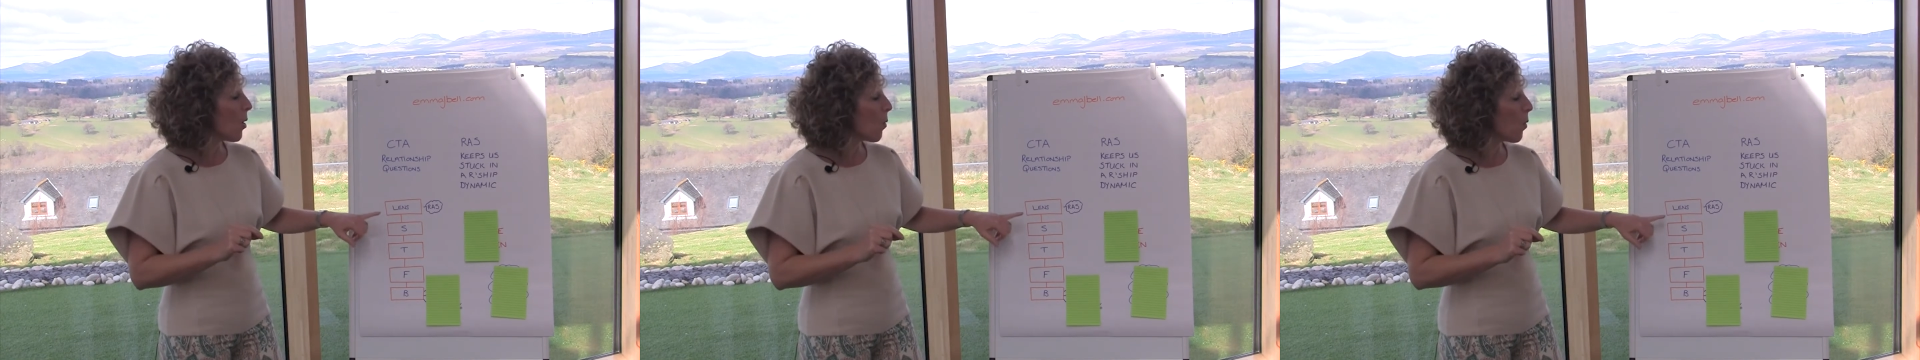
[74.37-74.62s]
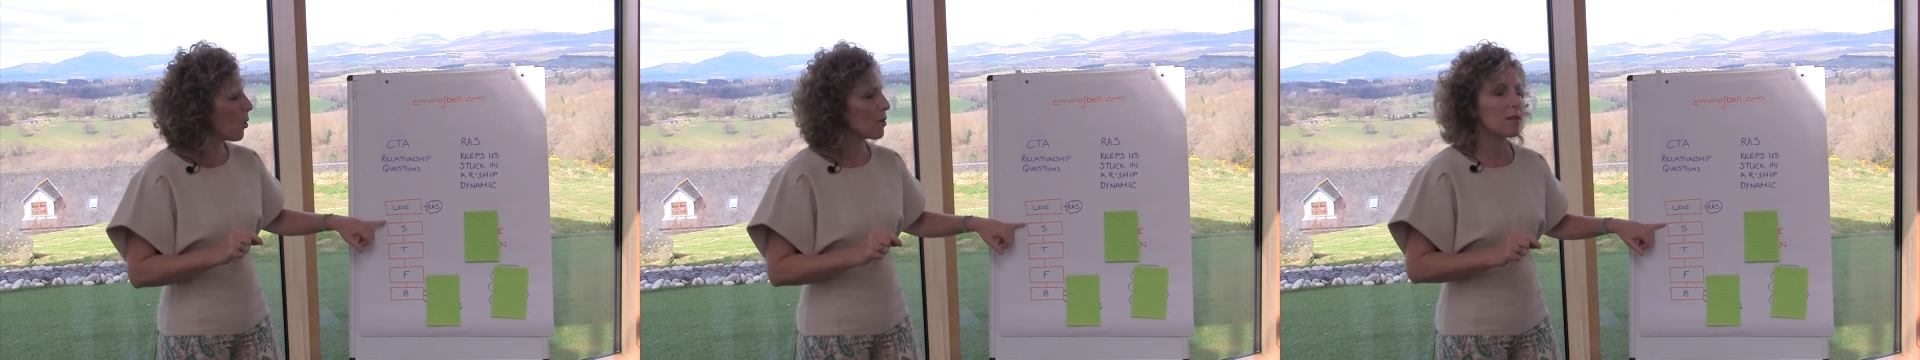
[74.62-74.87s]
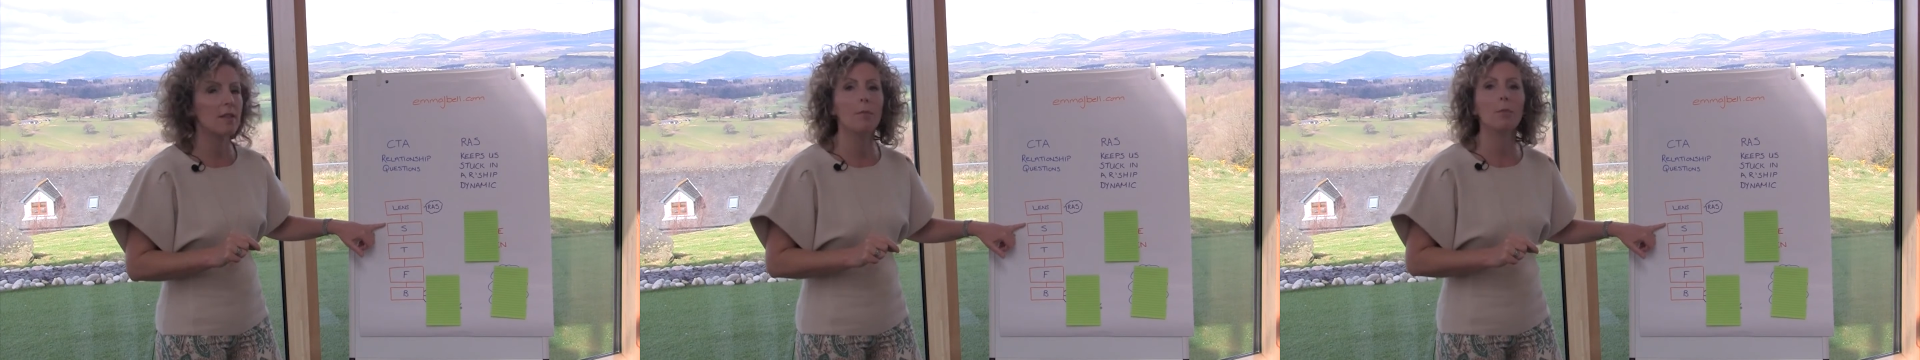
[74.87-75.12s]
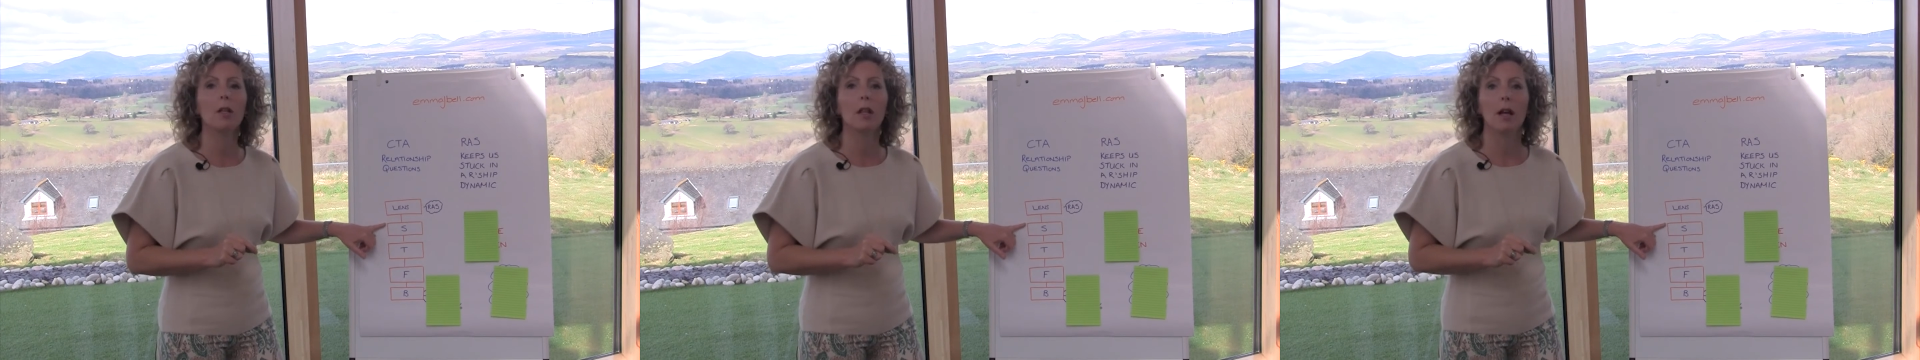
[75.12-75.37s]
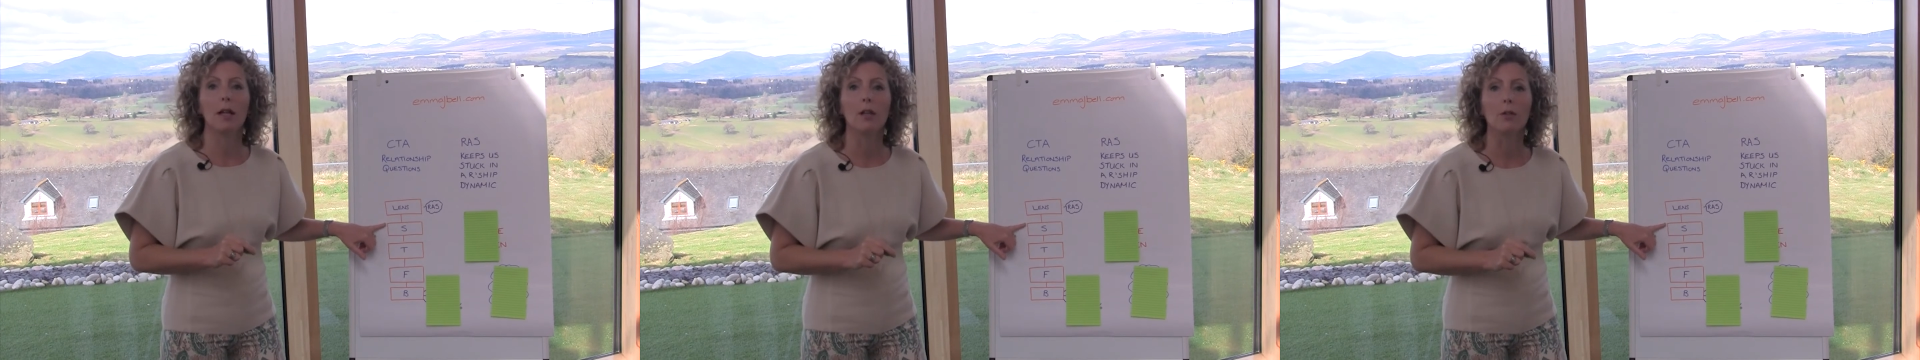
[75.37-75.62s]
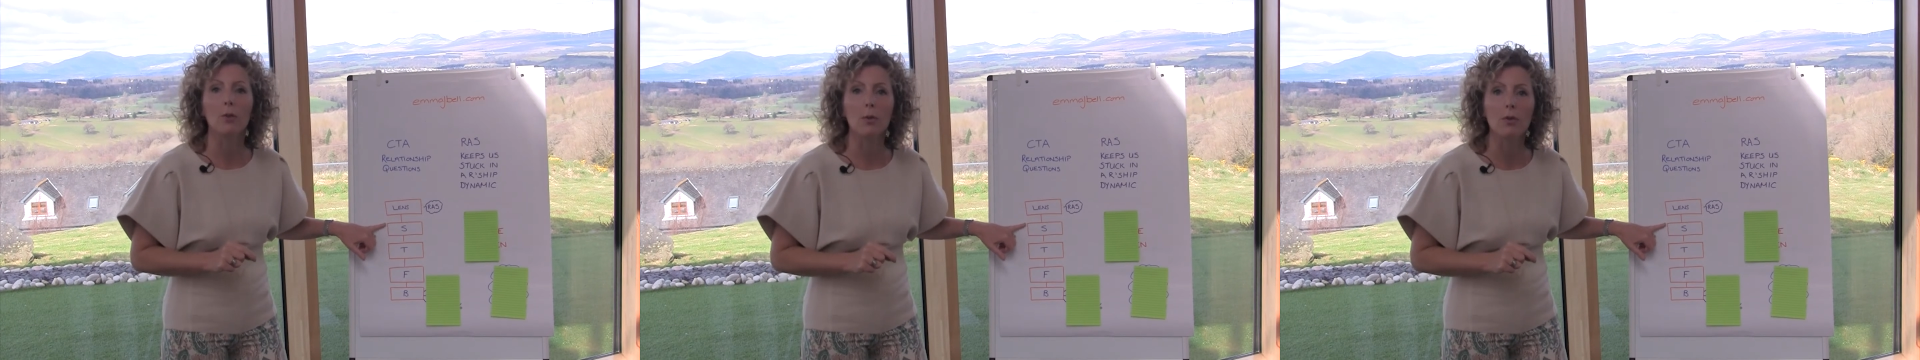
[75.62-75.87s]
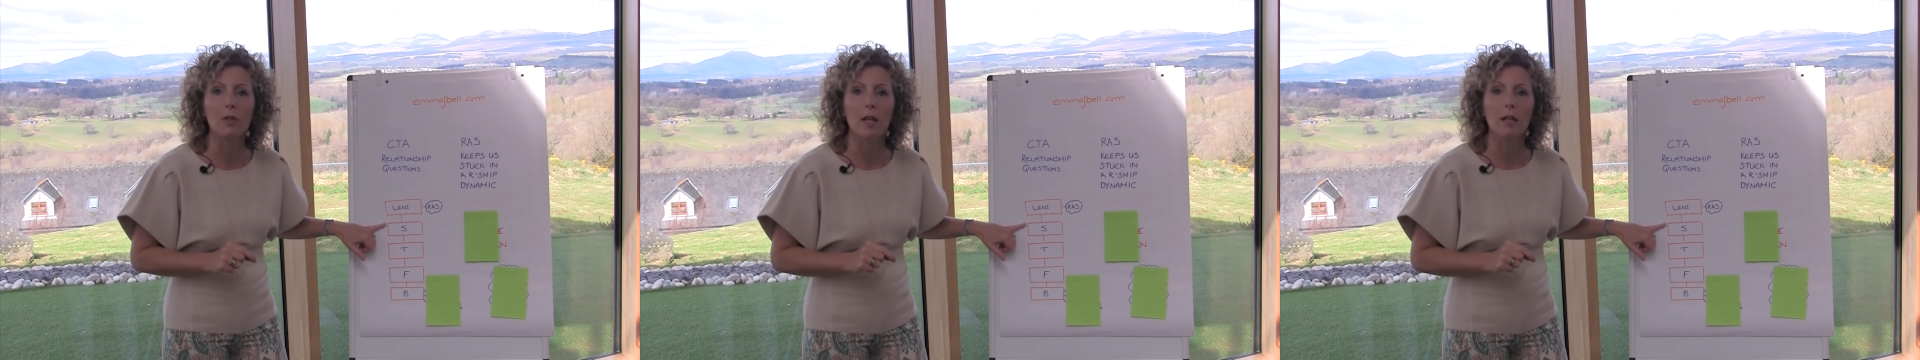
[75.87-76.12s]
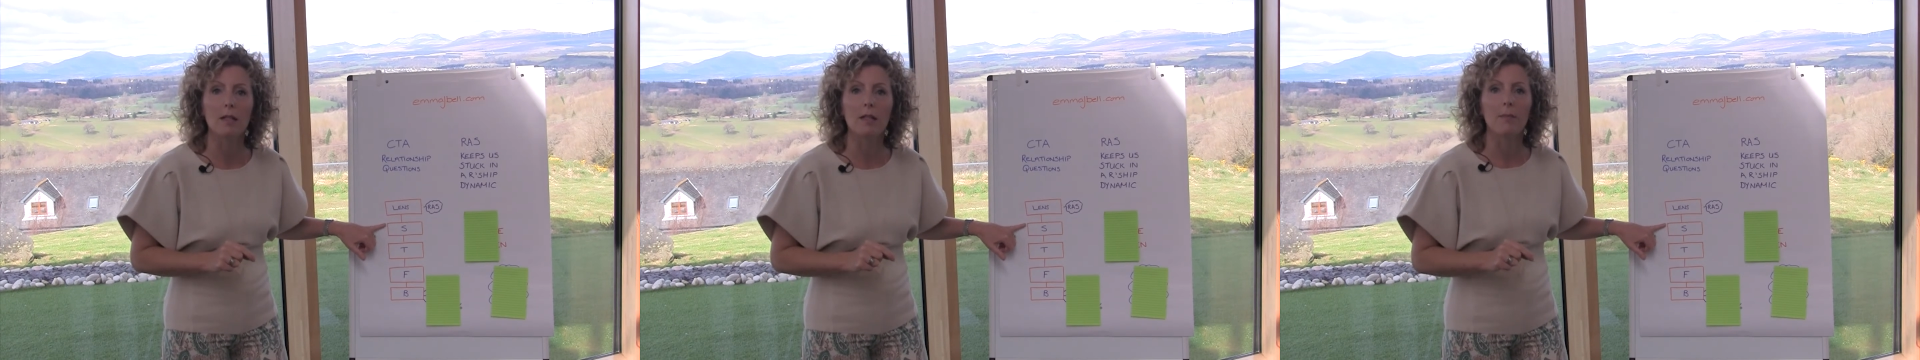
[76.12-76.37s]
what stimuli you
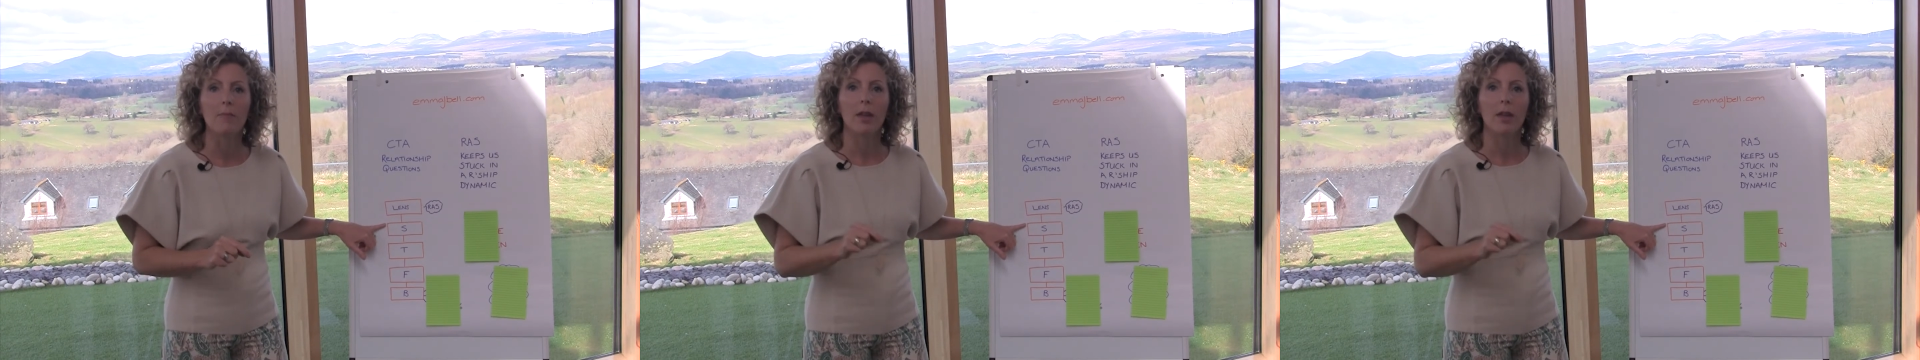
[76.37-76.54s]
notice